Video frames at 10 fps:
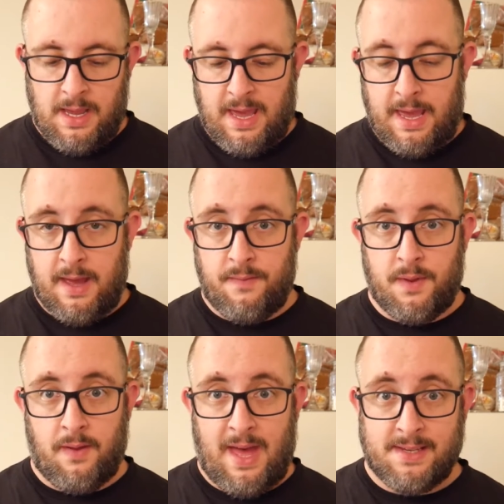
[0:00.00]
And
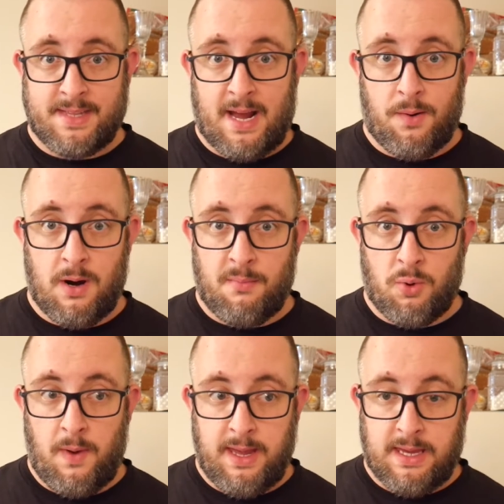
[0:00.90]
the last hour I'm
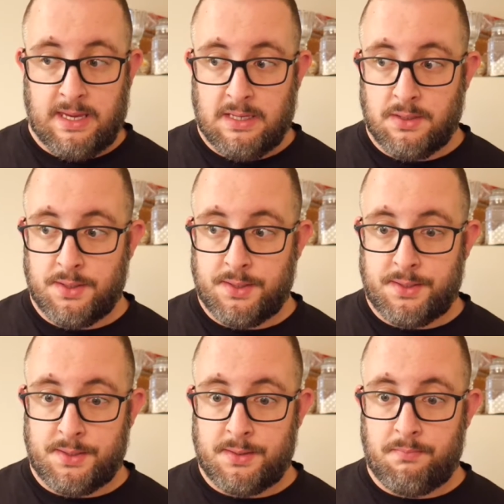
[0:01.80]
awake
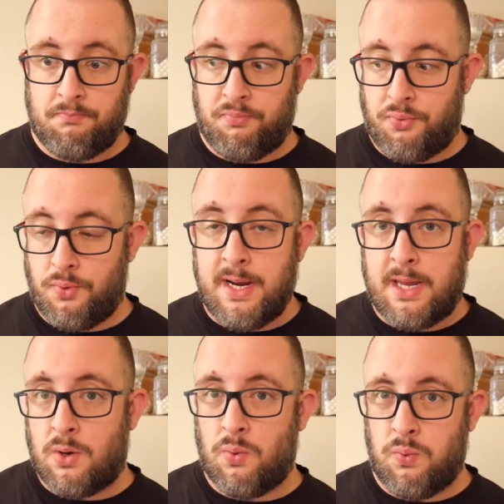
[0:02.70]
is pretty
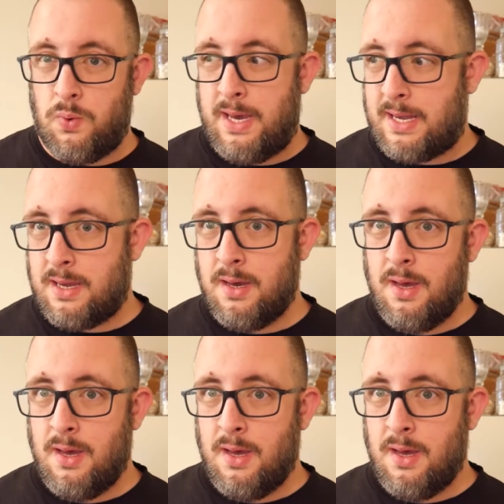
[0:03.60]
quick.